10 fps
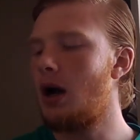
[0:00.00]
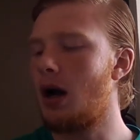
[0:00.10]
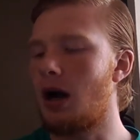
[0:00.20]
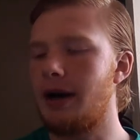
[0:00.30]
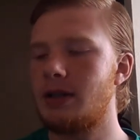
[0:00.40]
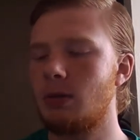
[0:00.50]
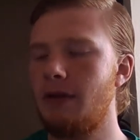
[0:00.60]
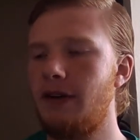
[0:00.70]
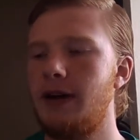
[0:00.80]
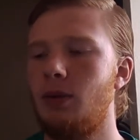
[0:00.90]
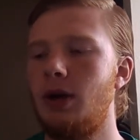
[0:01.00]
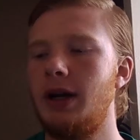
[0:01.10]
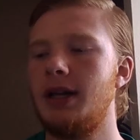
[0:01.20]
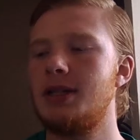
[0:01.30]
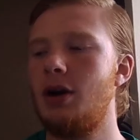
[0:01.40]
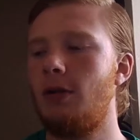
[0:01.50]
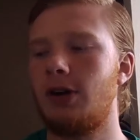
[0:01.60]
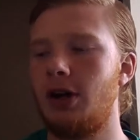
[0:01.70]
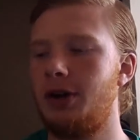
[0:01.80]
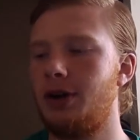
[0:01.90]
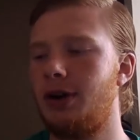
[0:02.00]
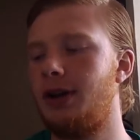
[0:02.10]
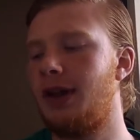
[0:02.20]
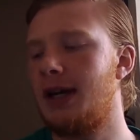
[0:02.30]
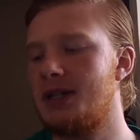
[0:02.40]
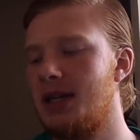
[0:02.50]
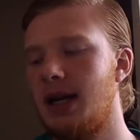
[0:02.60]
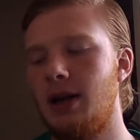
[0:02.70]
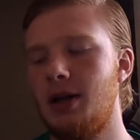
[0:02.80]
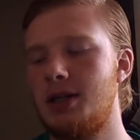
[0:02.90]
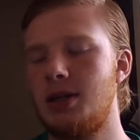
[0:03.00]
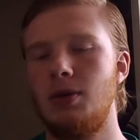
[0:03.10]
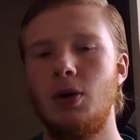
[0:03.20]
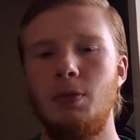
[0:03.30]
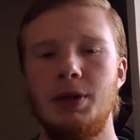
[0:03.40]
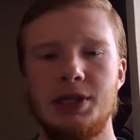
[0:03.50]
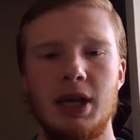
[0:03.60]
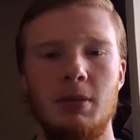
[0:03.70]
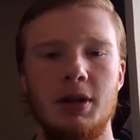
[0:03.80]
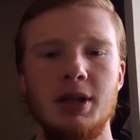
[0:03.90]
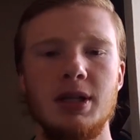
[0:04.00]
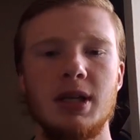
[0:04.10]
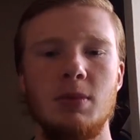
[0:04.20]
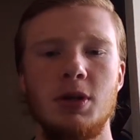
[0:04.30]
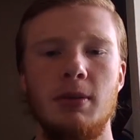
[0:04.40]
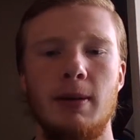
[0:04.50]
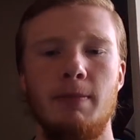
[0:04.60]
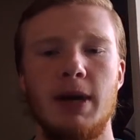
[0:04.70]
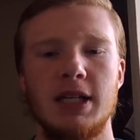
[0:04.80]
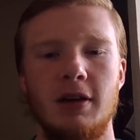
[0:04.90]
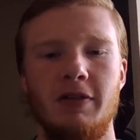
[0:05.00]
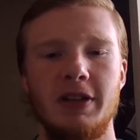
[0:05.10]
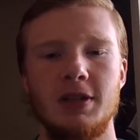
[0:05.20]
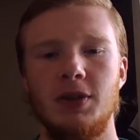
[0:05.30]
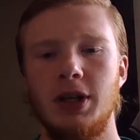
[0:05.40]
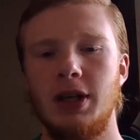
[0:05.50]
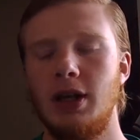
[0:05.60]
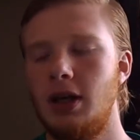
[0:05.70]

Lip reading: All right, so my final one is an over-under, and that is the LSU-Ole Miss game. I think this game's going to be a mess offensively.